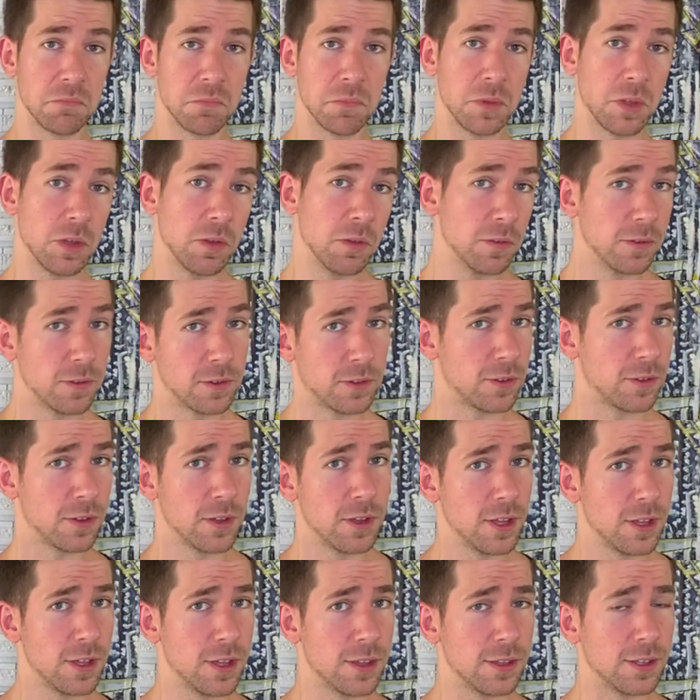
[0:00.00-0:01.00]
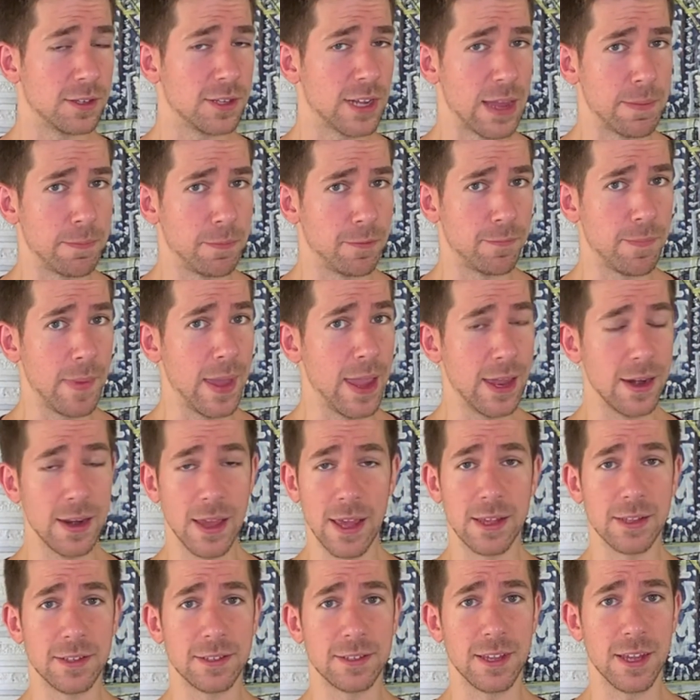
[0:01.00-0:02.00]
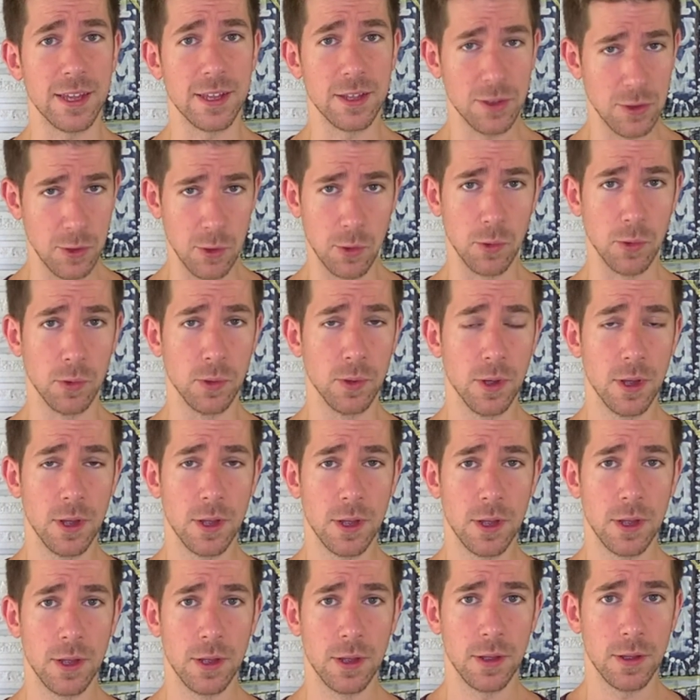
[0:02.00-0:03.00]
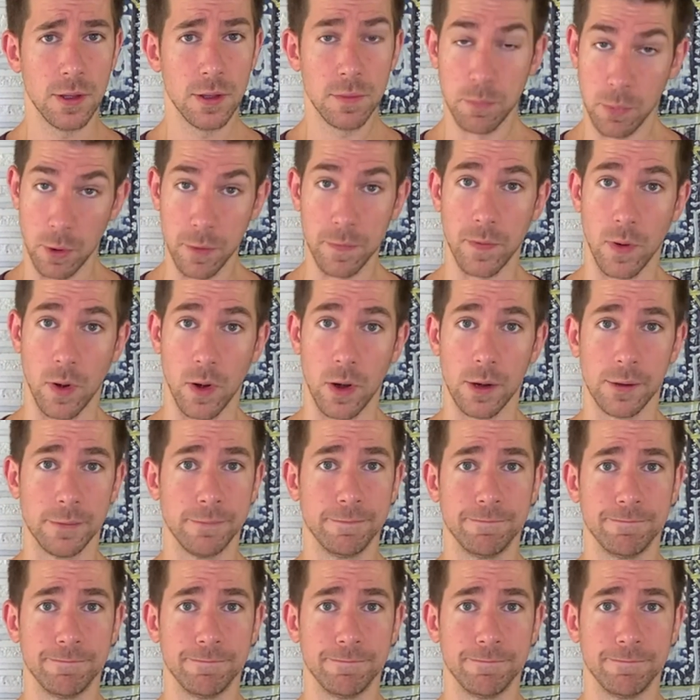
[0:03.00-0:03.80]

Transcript: Use the type of mayonnaise that you prefer.